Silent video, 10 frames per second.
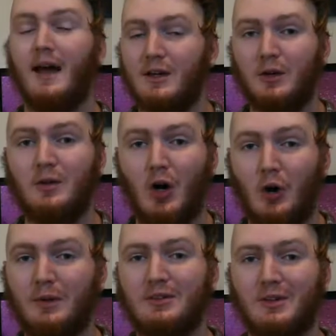Hey y'all,
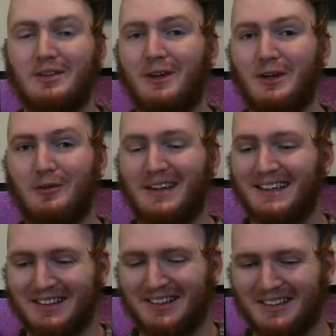hope you enjoyed the video and
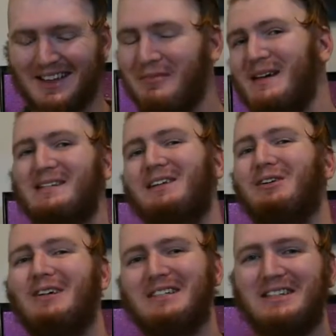it looks like it based on the
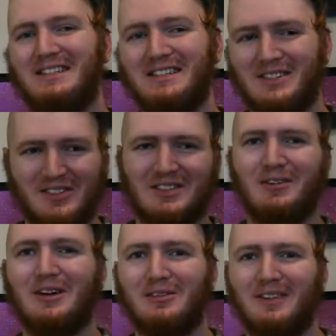questions, so let's
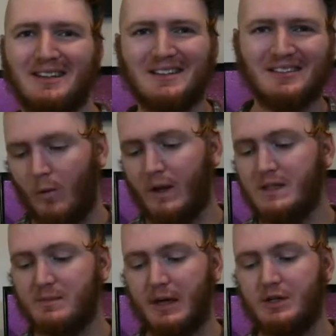get right through these. What
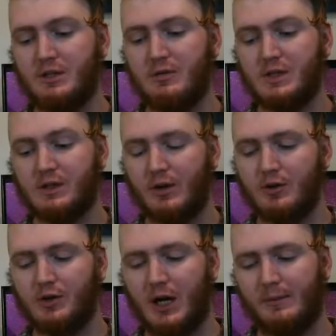inspired you to start
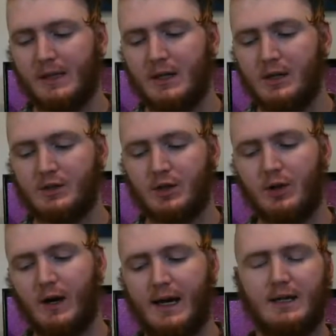your job?
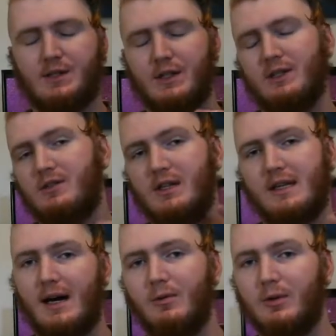So I actually used to
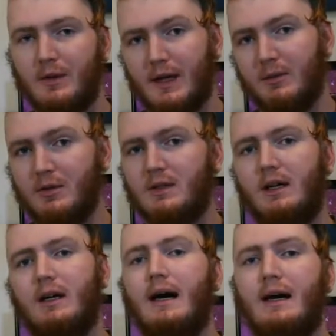not work with animals.
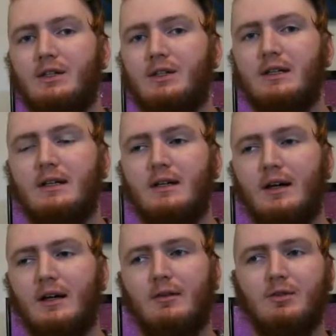I
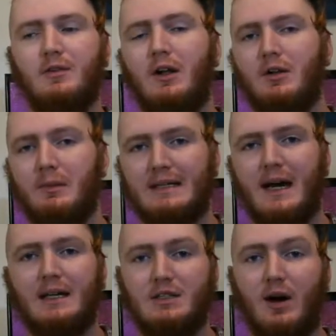was following my
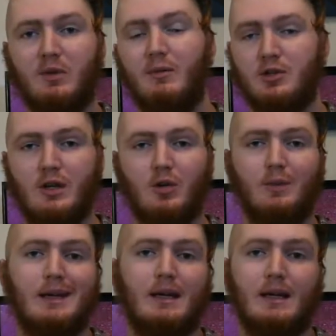dad into optometry
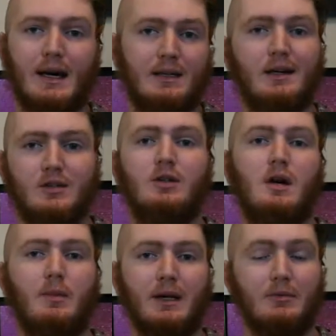or being an eye doctor,
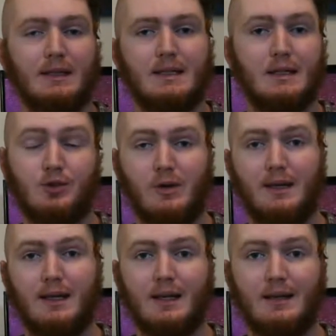but I really didn't enjoy
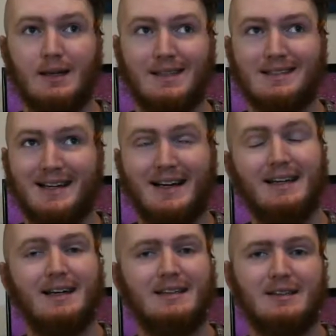being
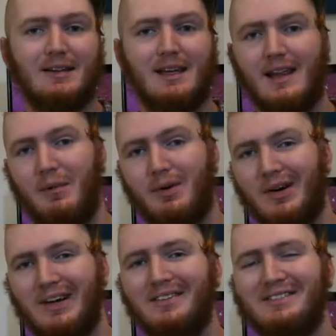inside. I didn't like that
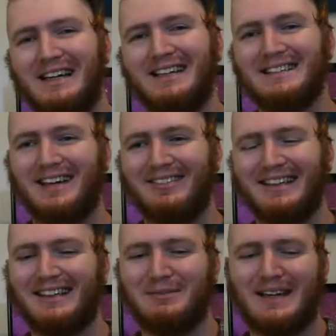part of science. I
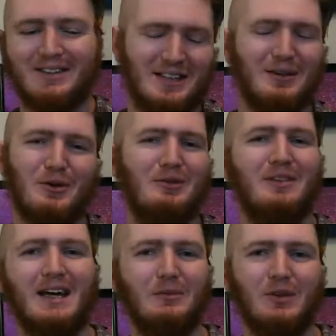really like being outside and working
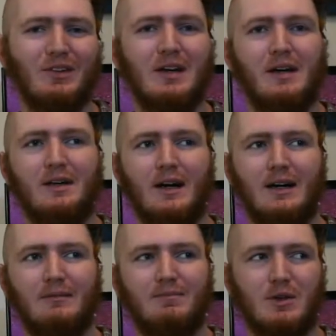with animals.
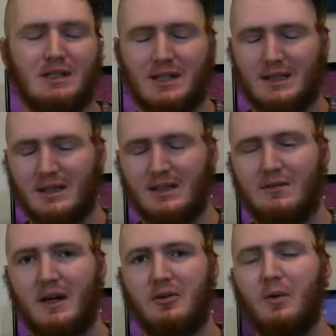So I decided to leave
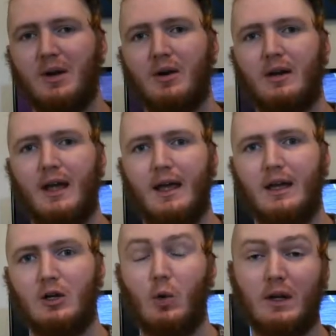that career
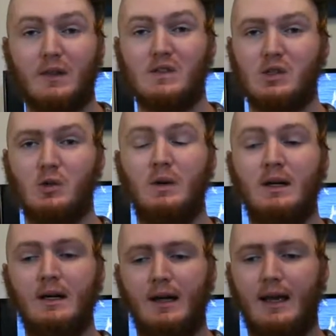and go work at the zoo.
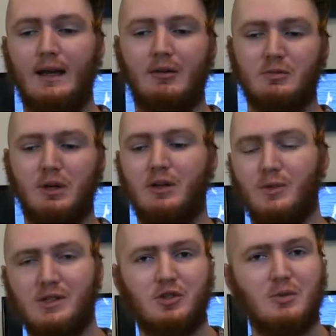And I was put in the
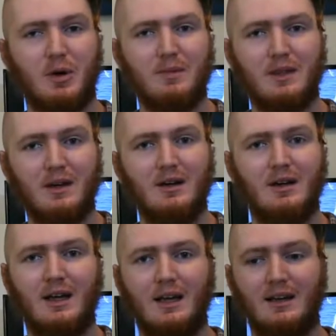research department there,
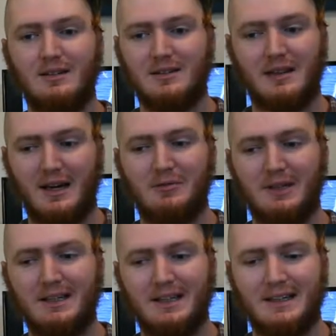and I
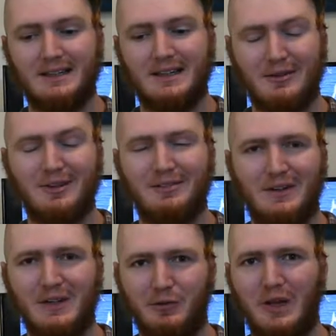really fell
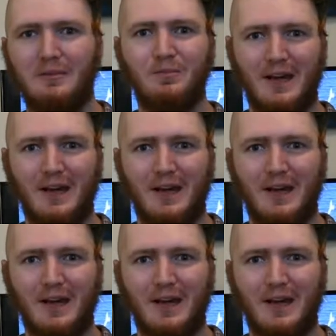in love with it.